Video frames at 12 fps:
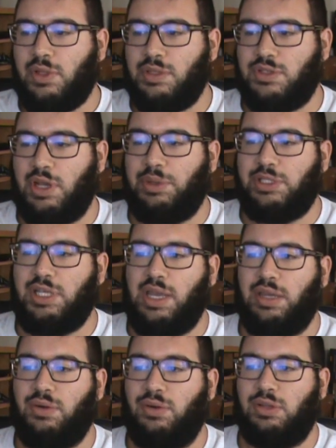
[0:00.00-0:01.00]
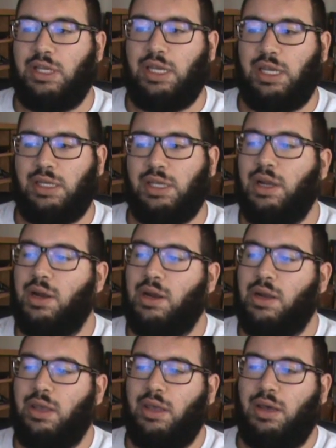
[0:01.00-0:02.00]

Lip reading: So I'm going to take Holohan here.